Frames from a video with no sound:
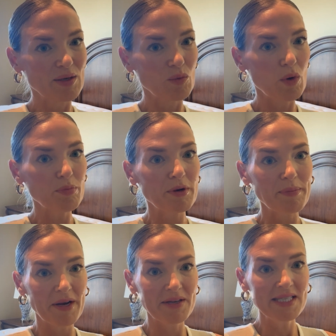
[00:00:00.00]
While
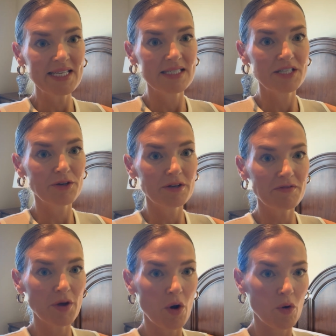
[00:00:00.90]
preparing the interior of
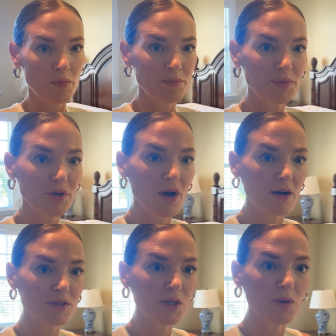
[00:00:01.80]
the home, you're
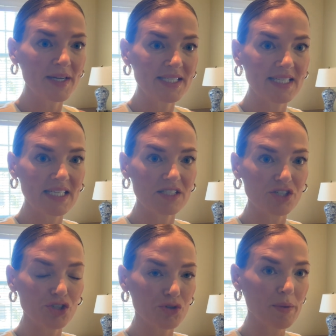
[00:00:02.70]
also going to need to
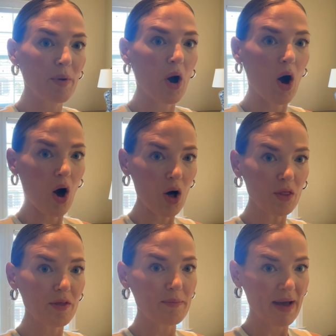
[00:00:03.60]
strip all
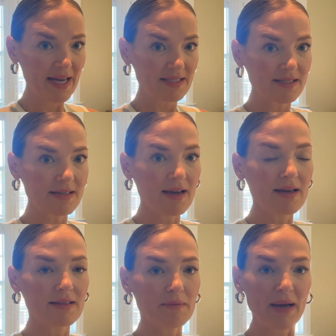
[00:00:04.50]
the beds.
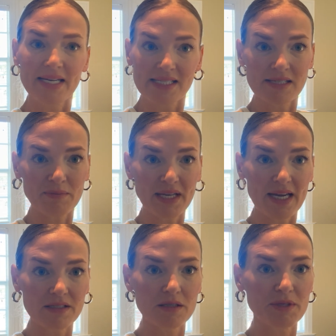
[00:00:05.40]
The bedding simply
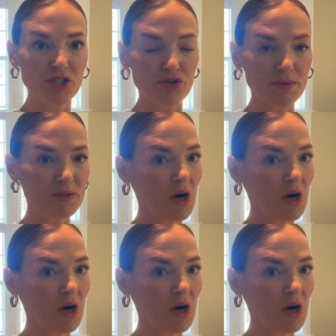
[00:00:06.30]
has to be stripped